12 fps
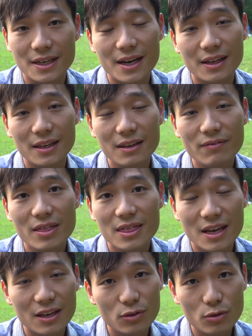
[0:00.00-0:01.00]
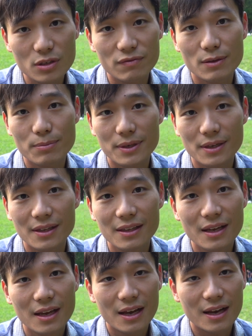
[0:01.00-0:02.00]
And even they use VPN,
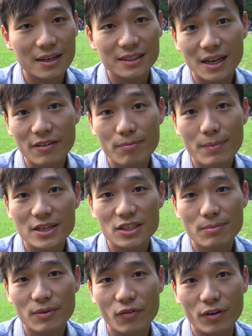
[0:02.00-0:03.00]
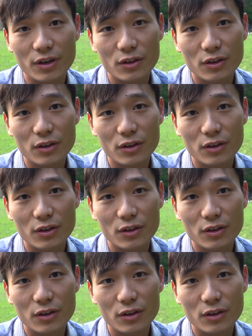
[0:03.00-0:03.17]
as I've mentioned before,